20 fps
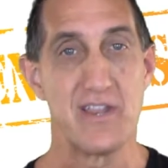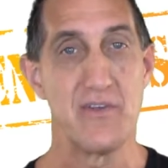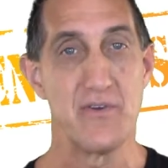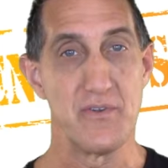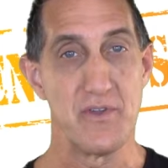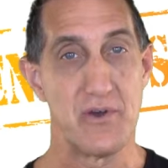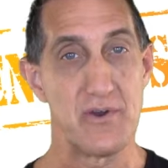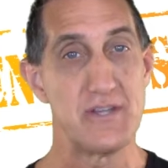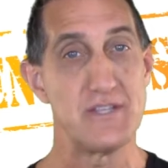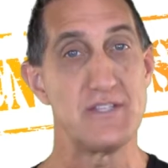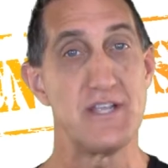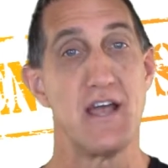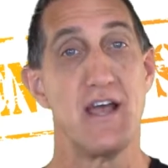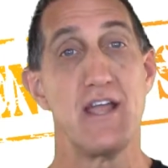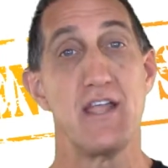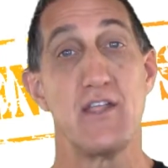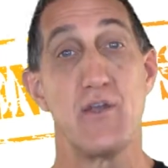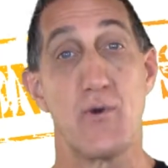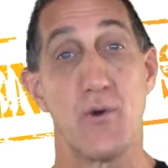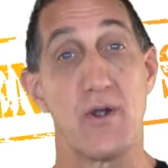You'll notice
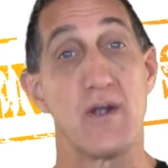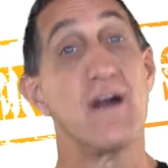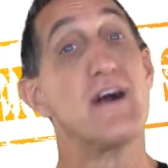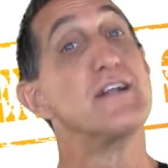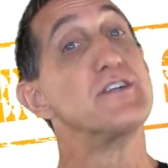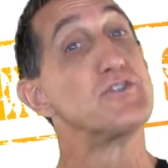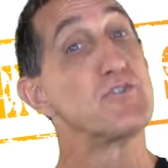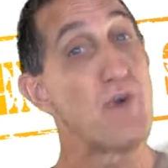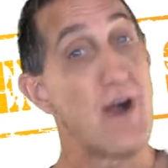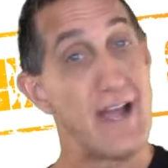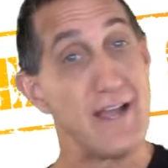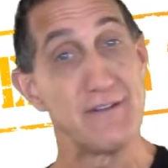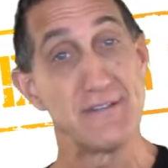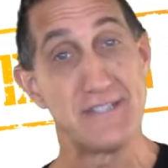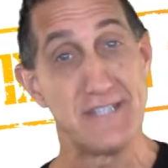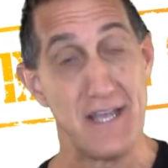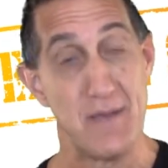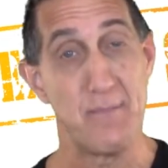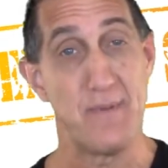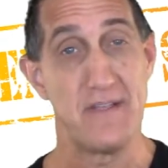your trial
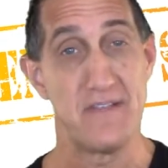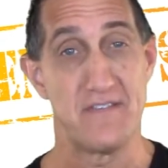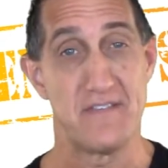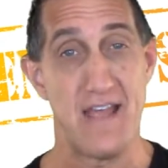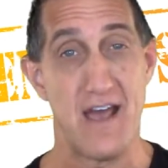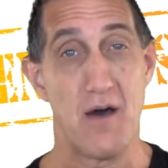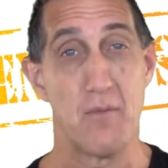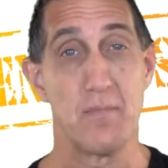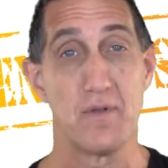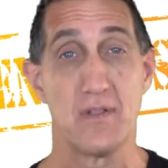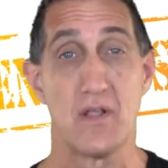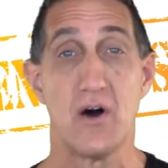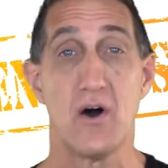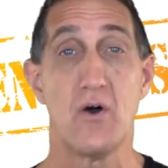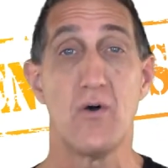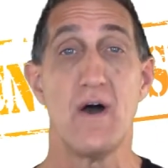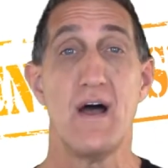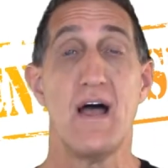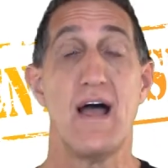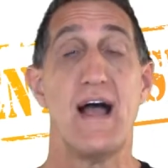tip is down
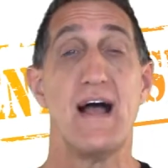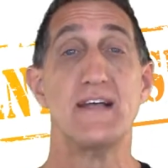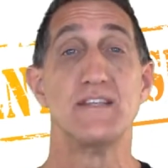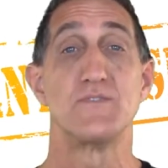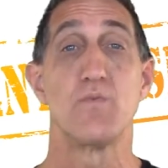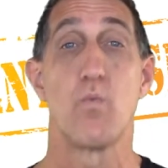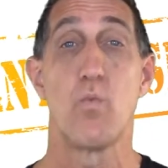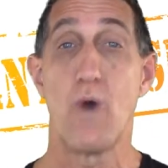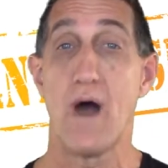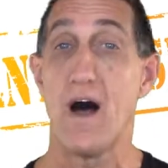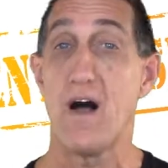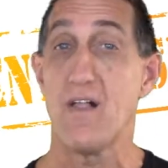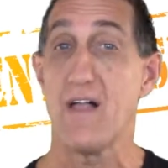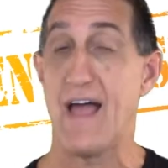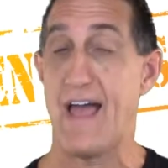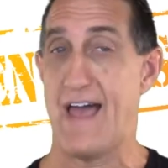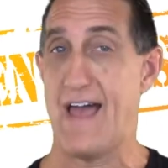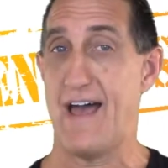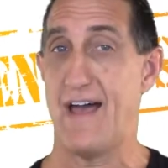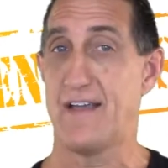below, as well
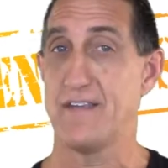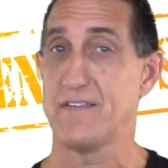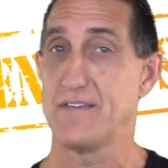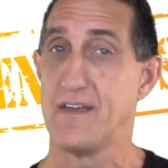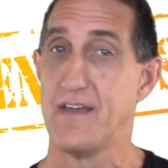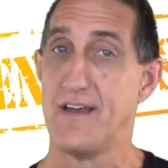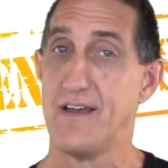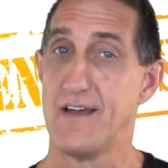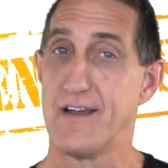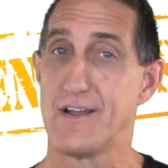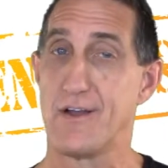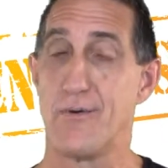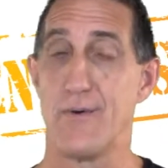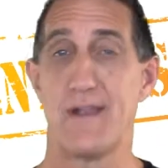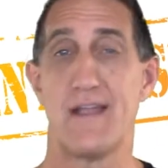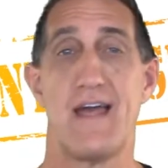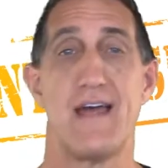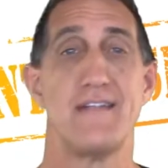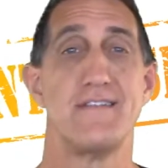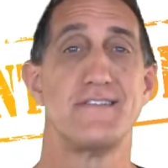as going
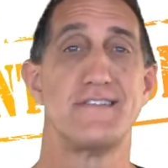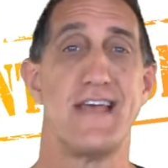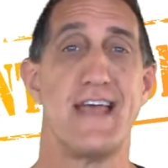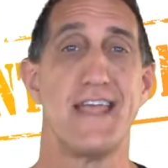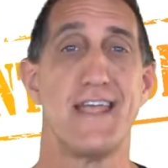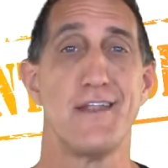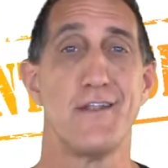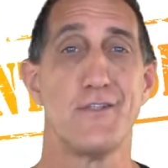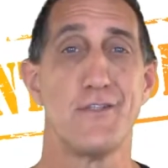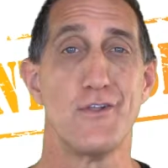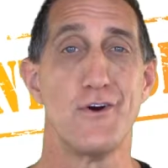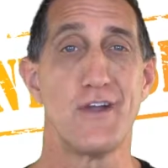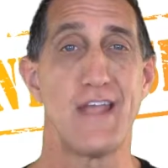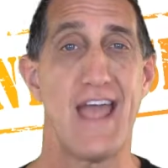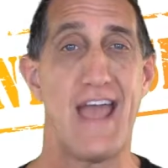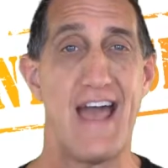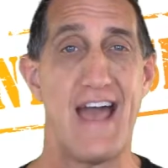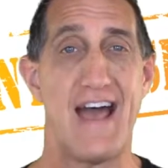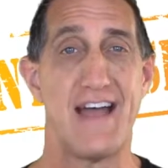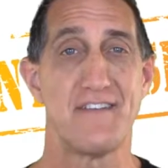ahead and taking a
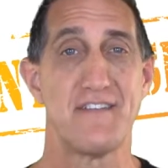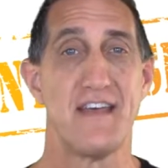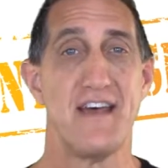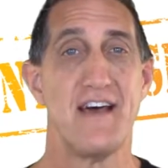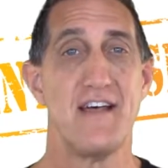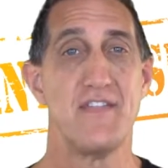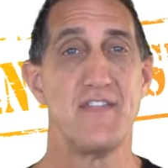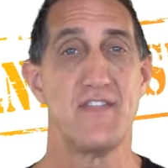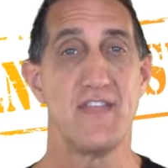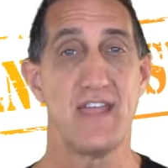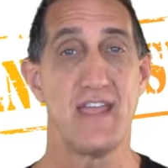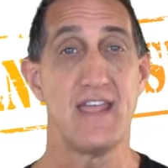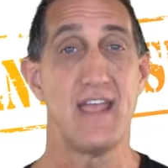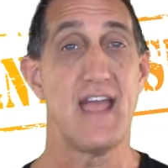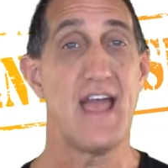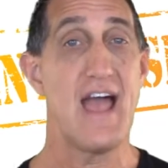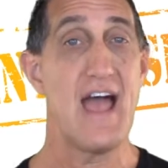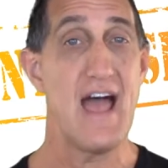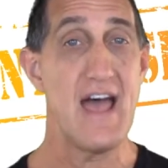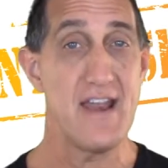look at the
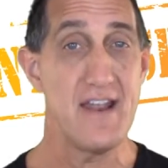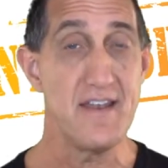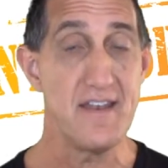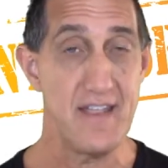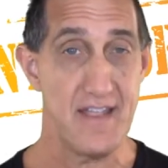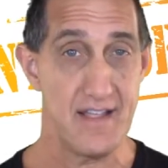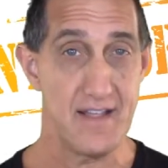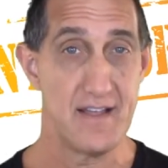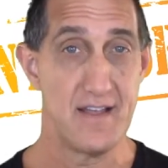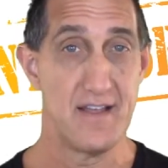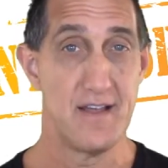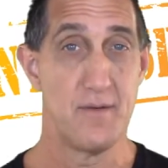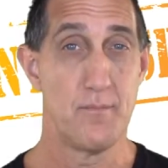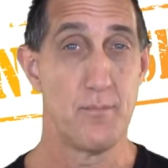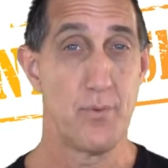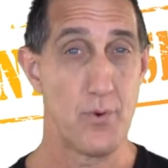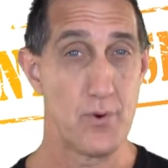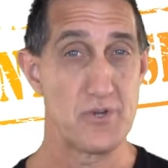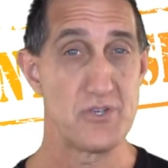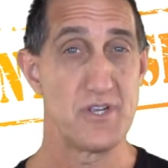editing
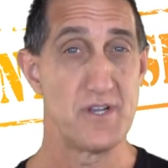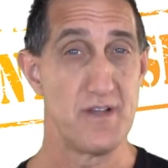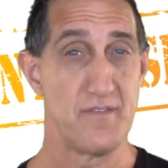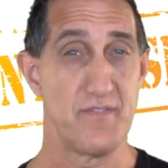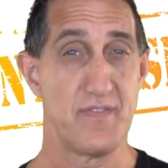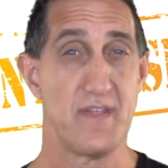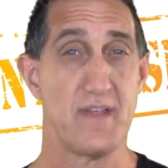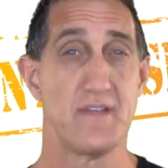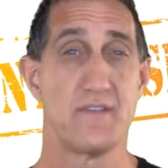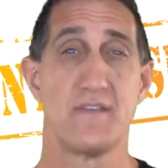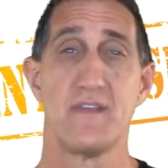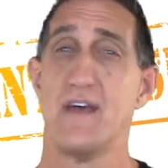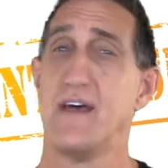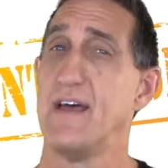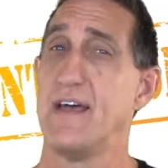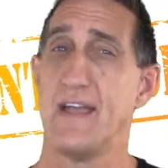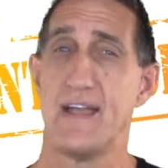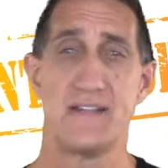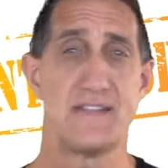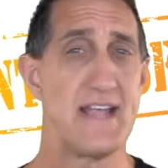portion of this
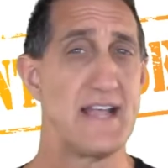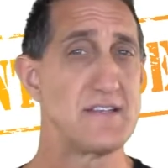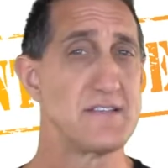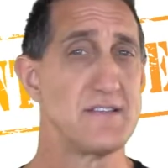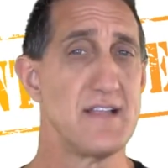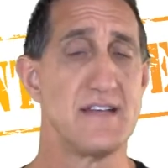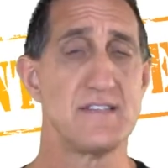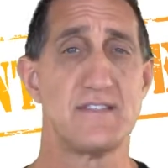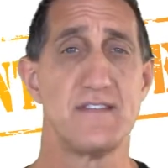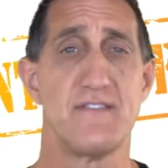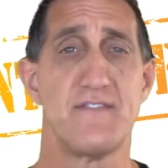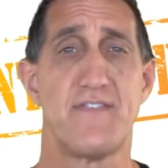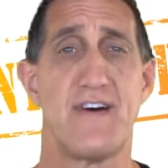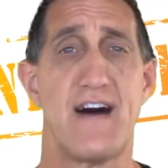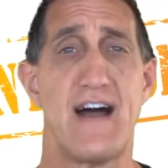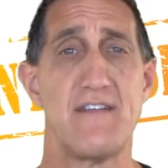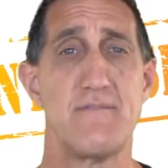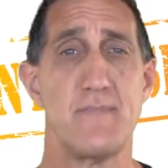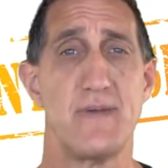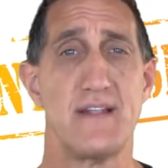It takes less than
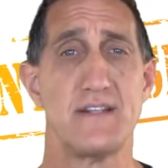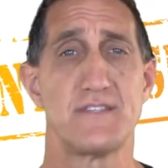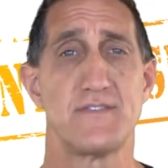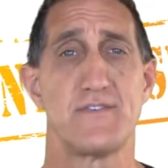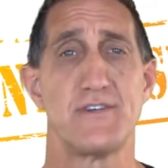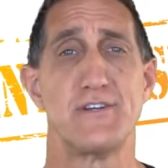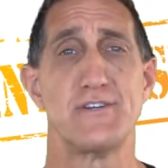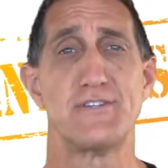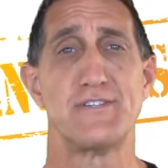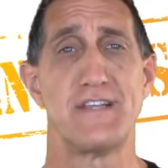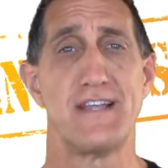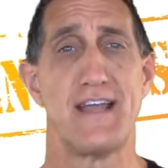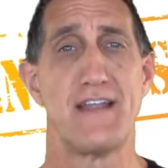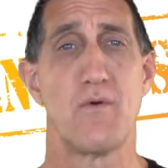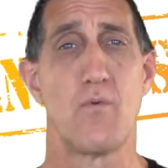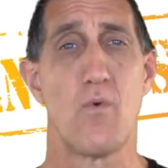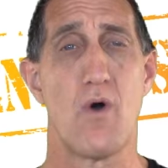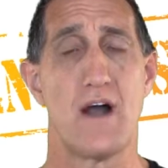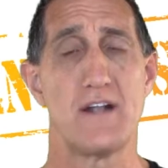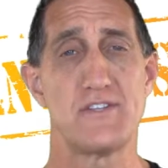5 minutes for your CA to
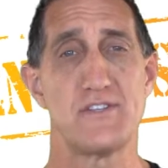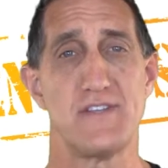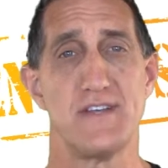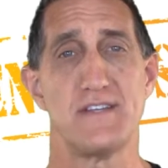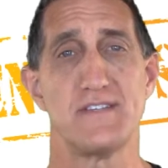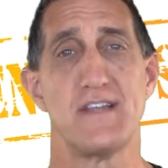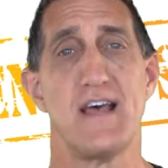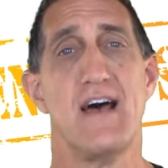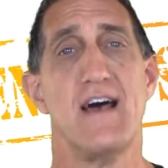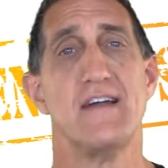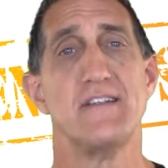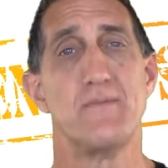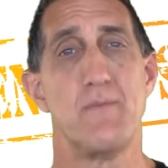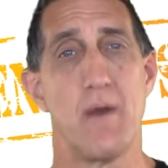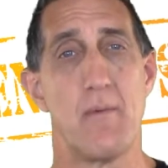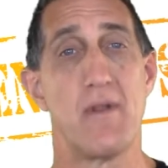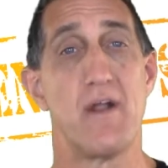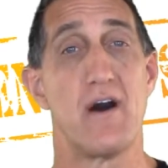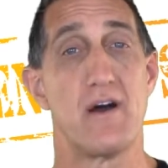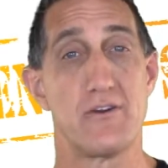watch this, to be
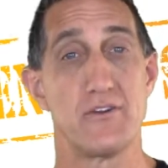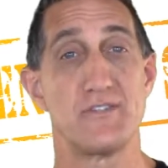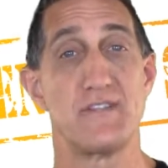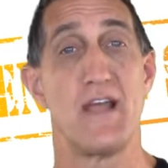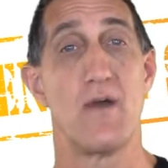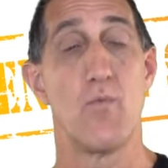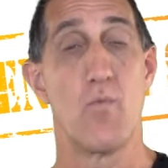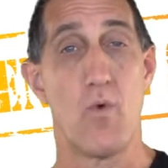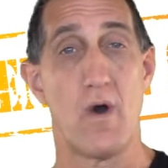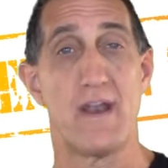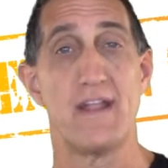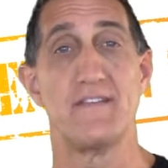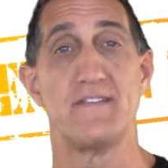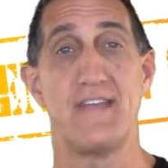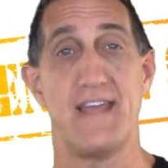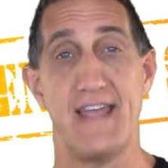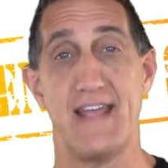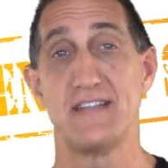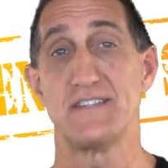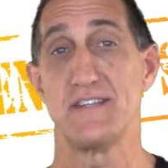able to understand what it
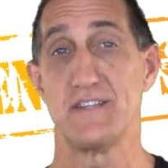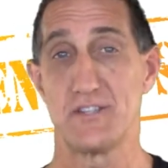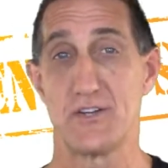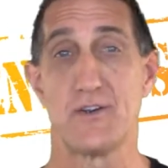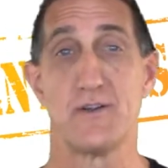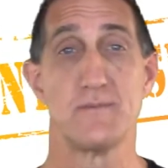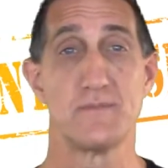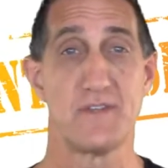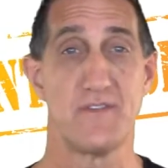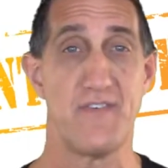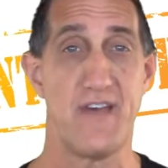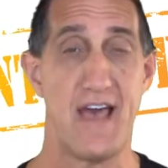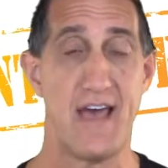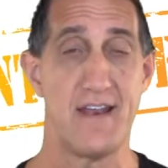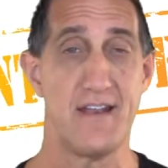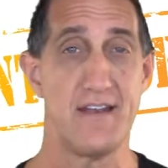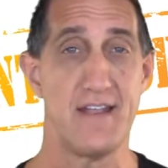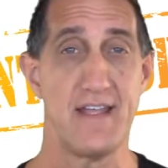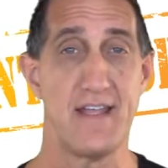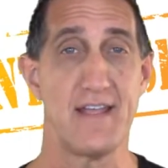takes in terms of
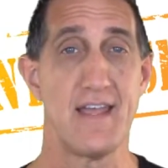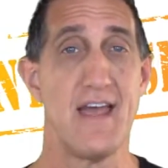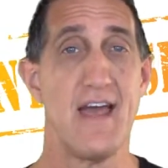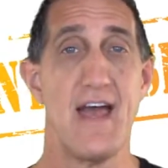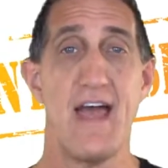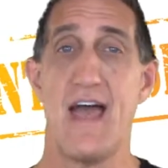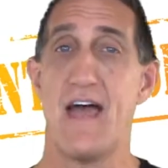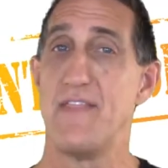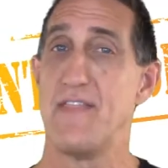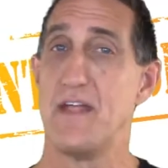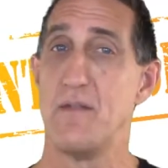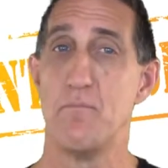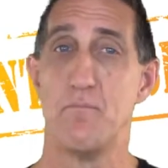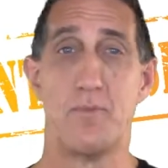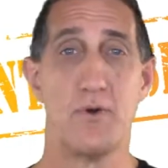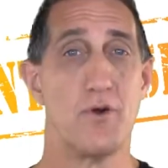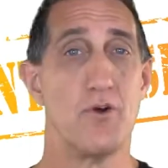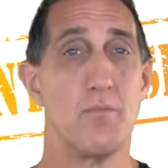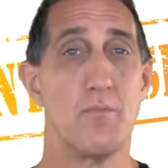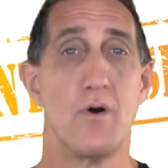editing, and then
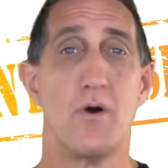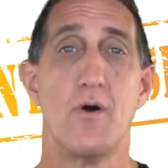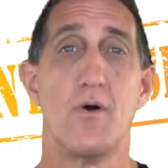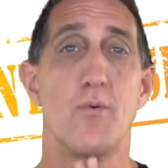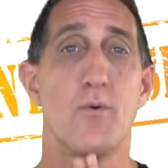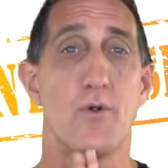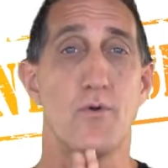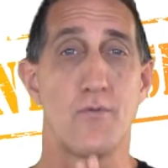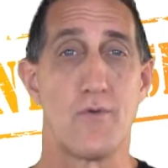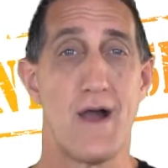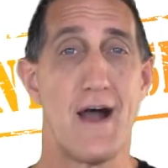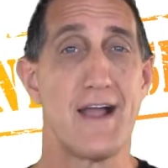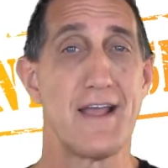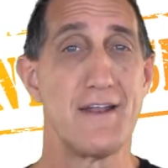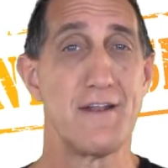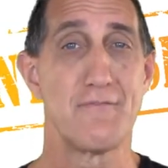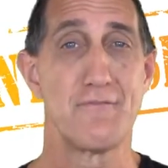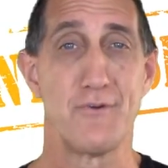boom, we're rocking and